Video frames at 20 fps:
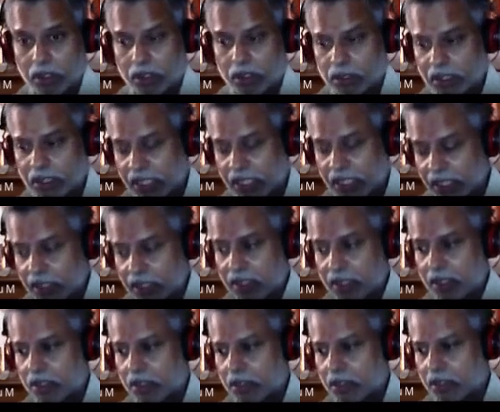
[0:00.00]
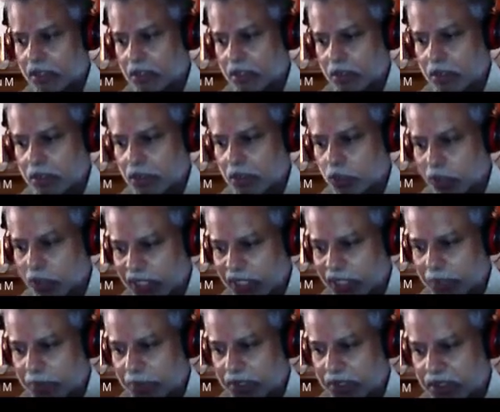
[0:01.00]
Then what
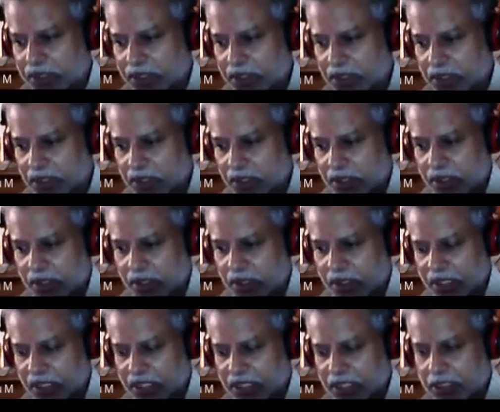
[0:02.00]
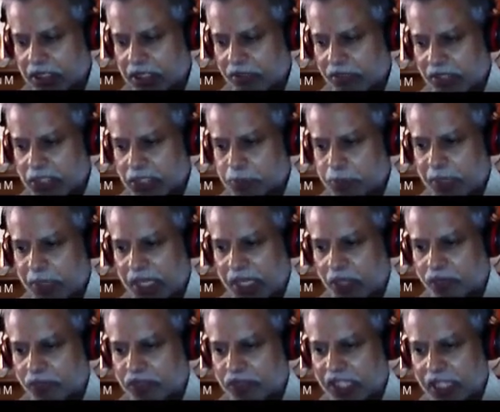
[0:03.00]
happens? In a given span
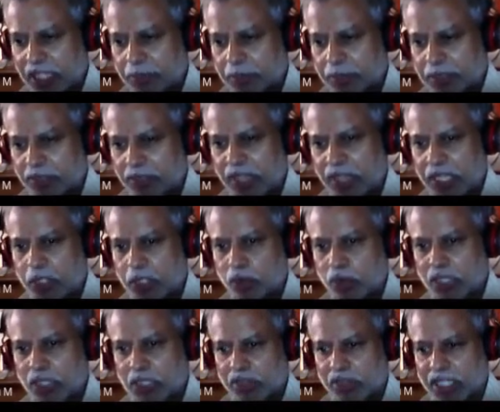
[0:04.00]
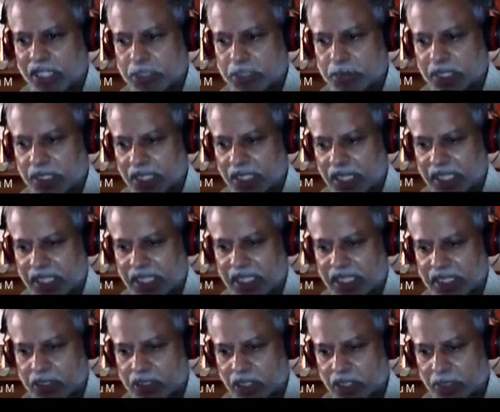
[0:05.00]
of time, the value whatever has been read
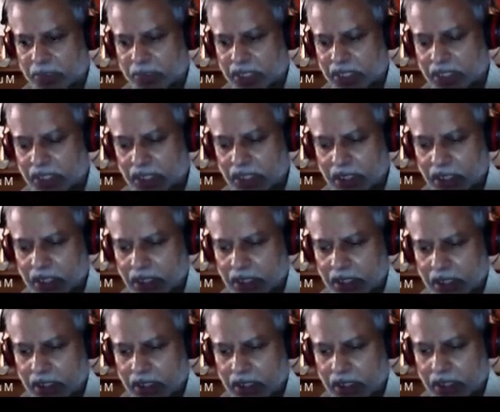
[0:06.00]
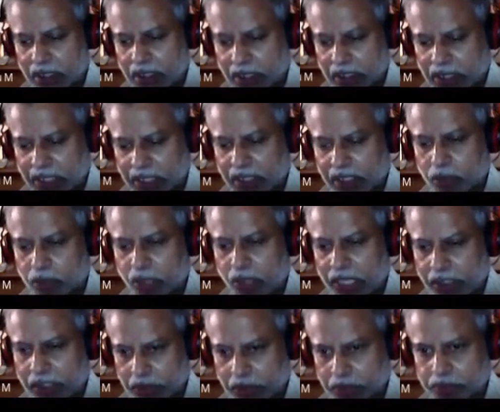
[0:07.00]
has not been correct
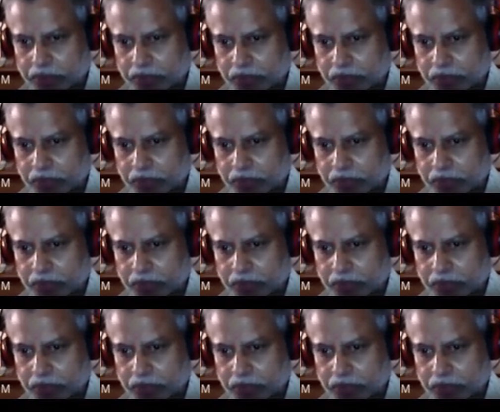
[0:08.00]
value.